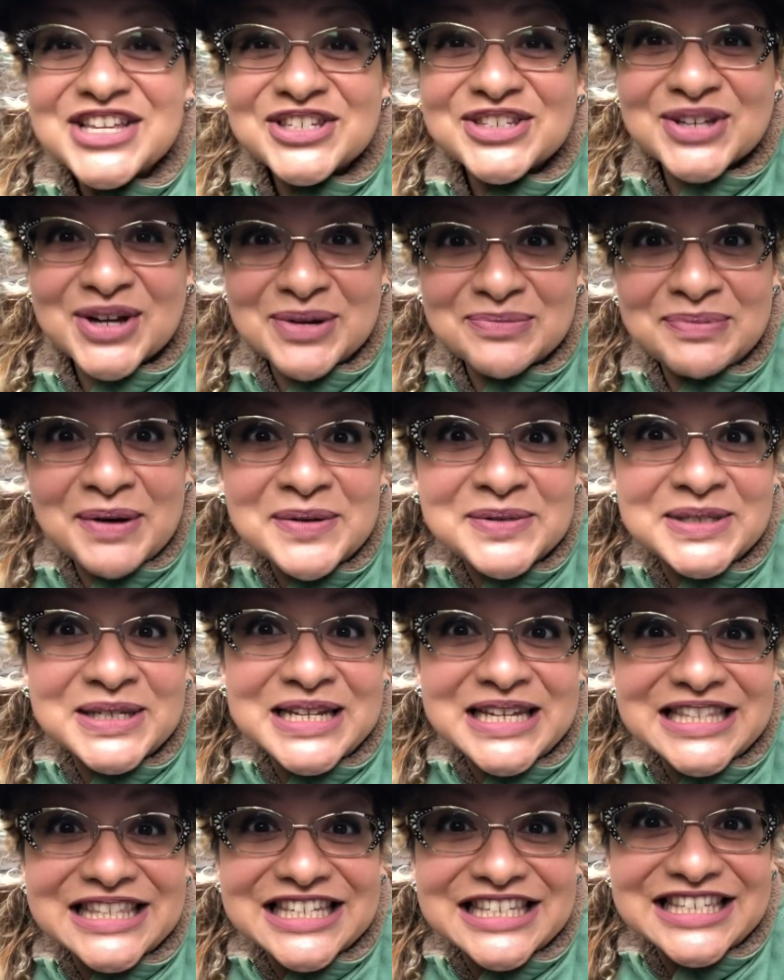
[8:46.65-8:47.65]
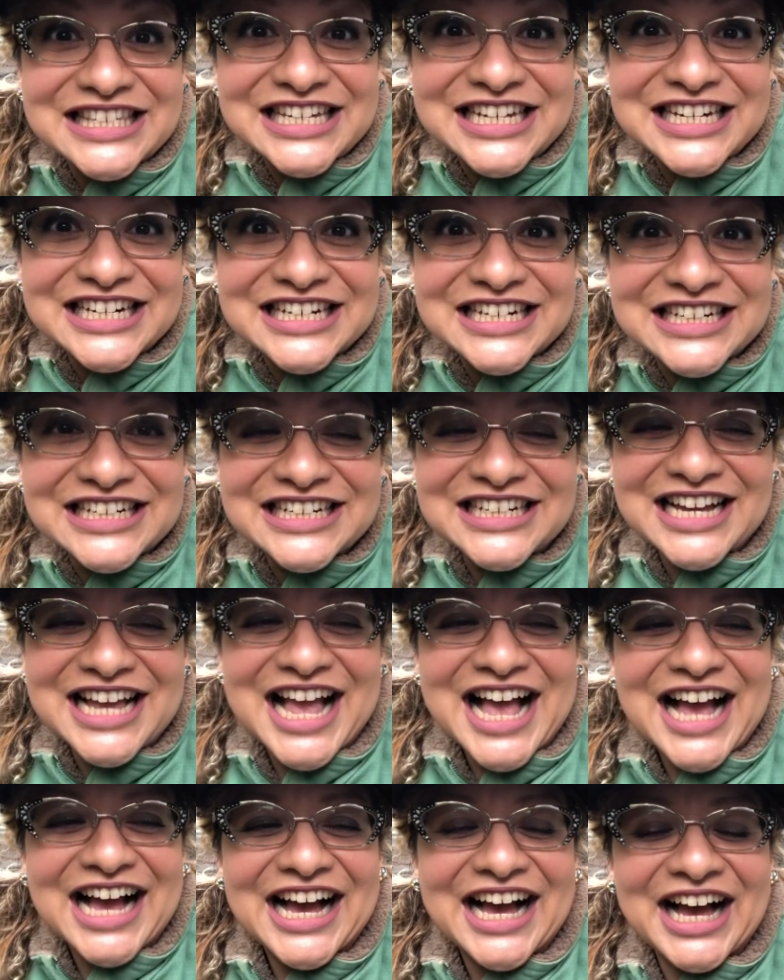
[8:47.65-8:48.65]
So I'm posting it this year.
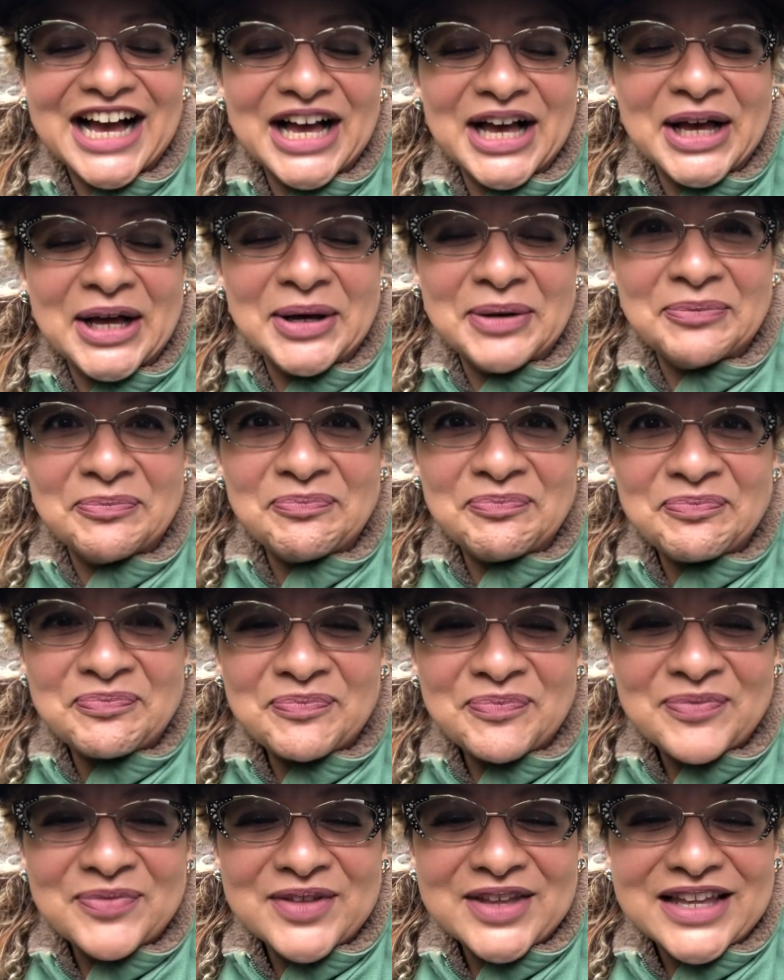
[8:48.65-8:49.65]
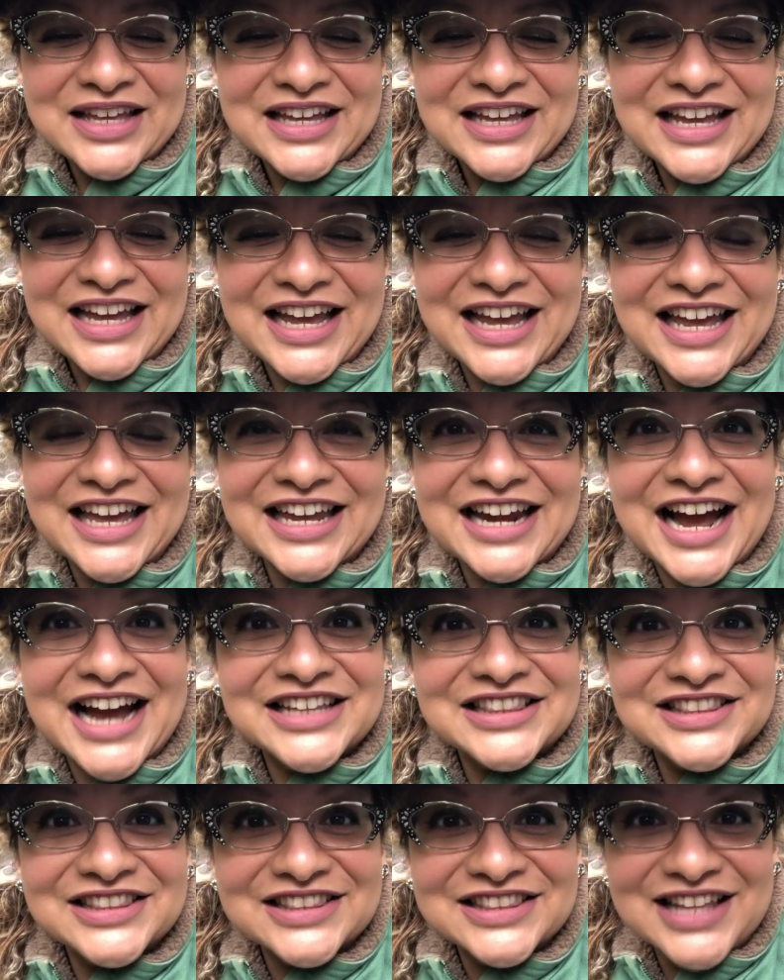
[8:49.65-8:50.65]
And
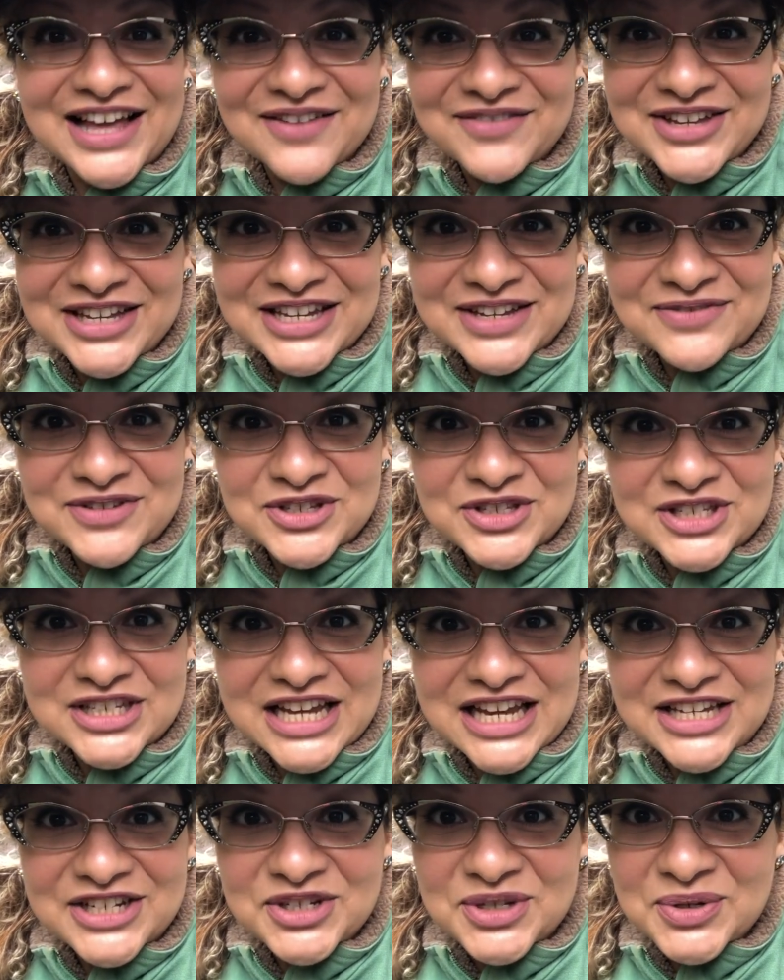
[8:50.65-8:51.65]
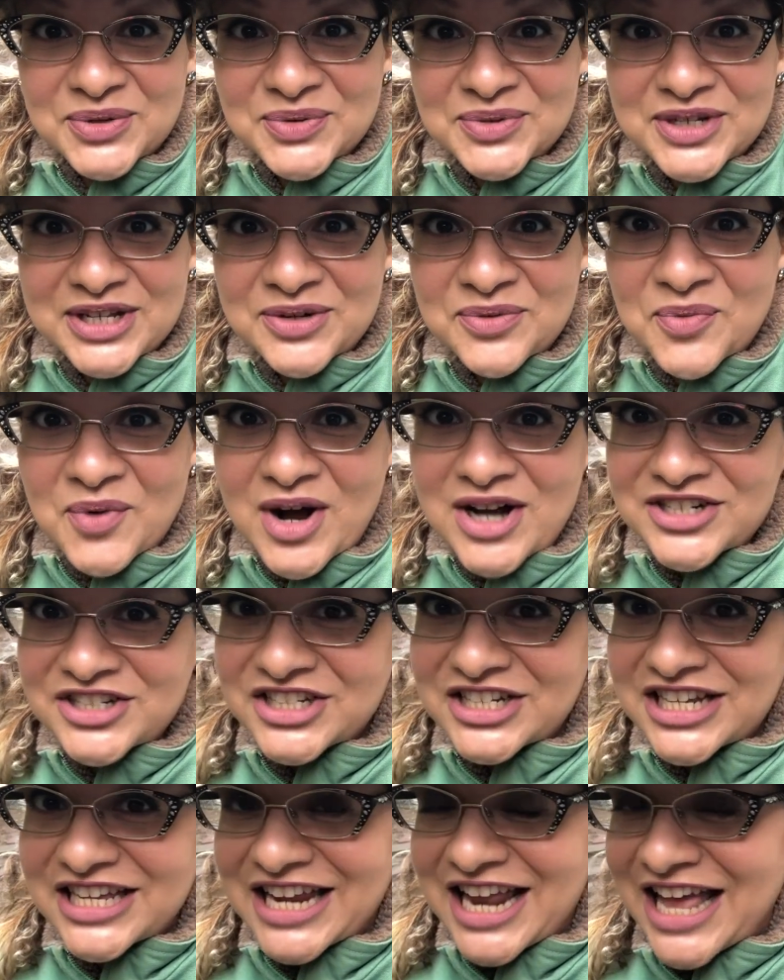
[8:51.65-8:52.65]
I'd love it if you stayed tuned and
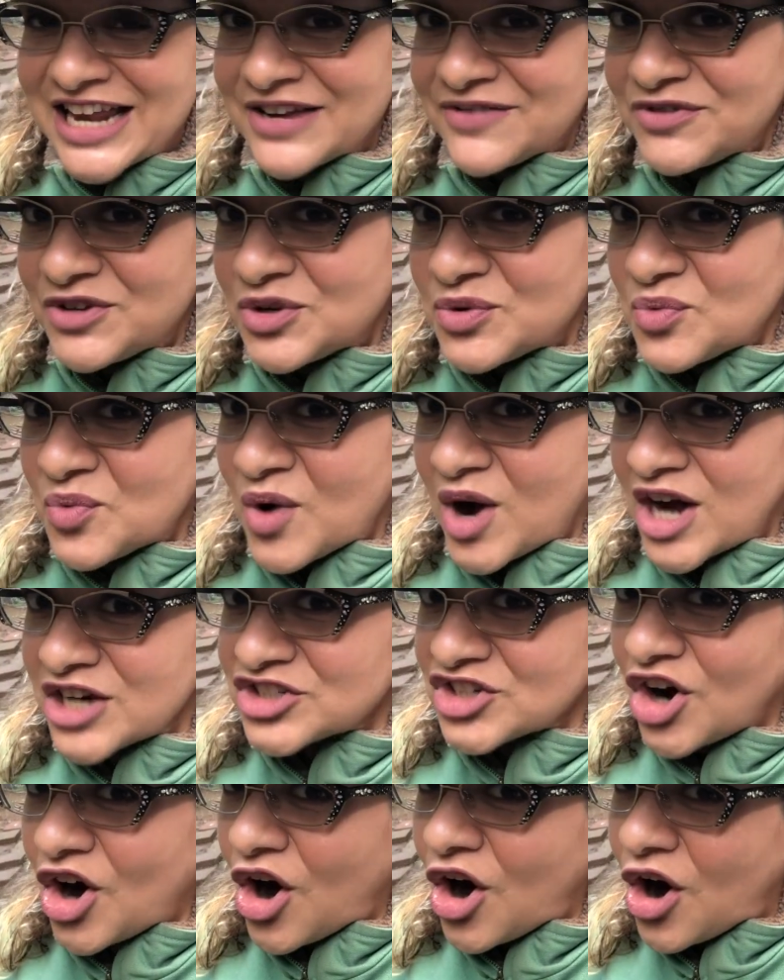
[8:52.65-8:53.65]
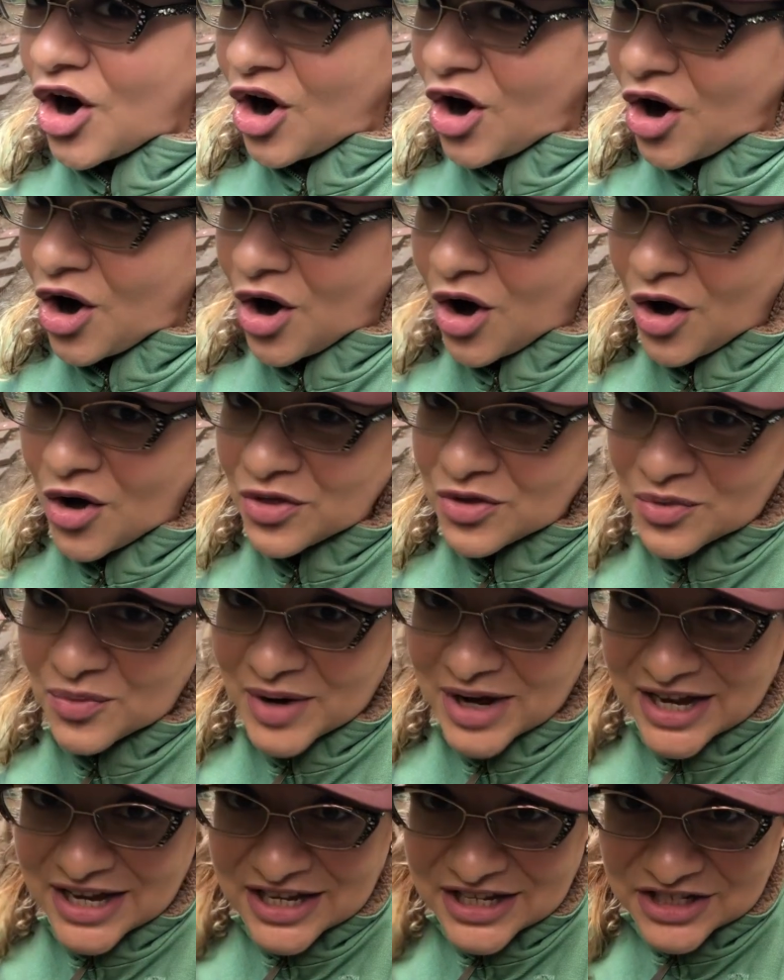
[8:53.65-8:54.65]
watched it. And if you watch all the
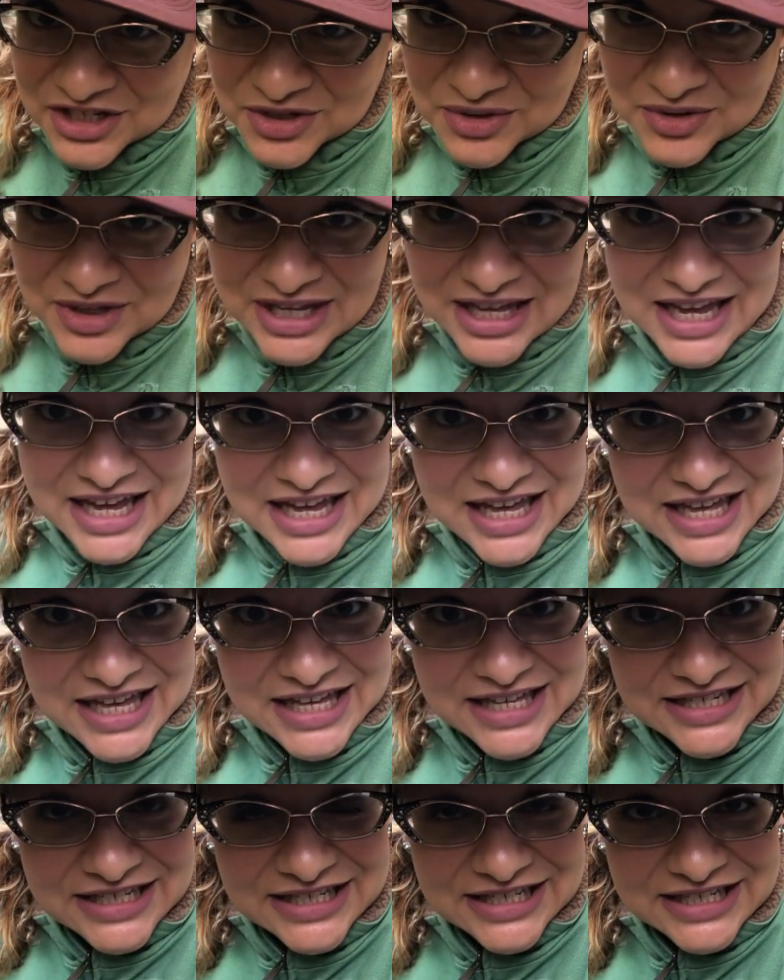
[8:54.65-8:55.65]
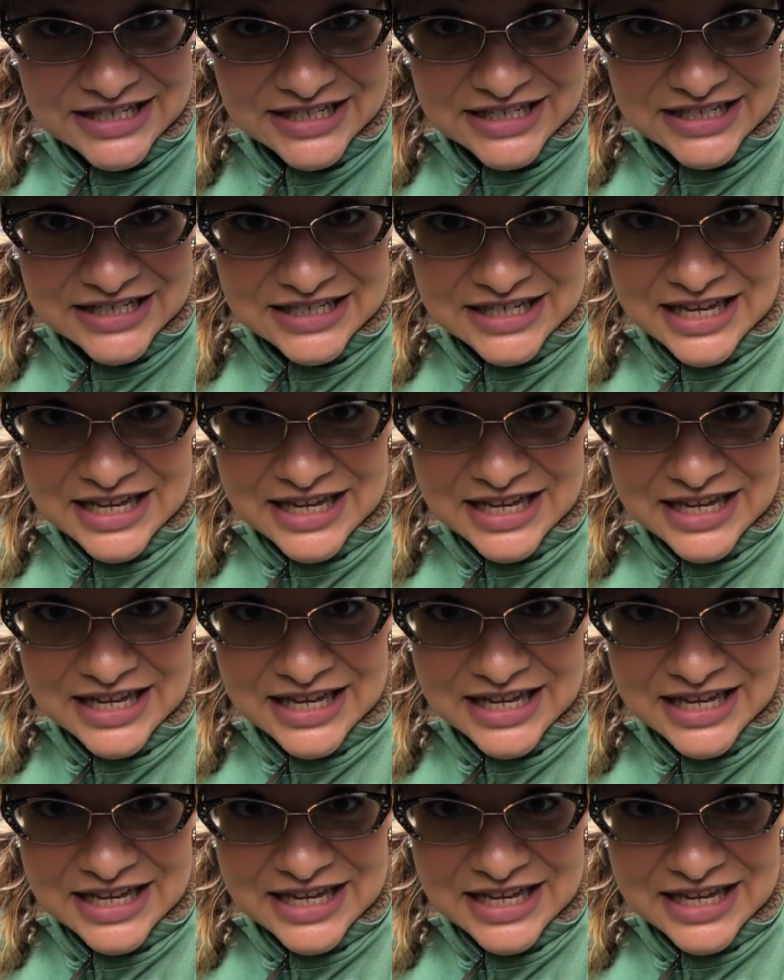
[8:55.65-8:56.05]
way to the end,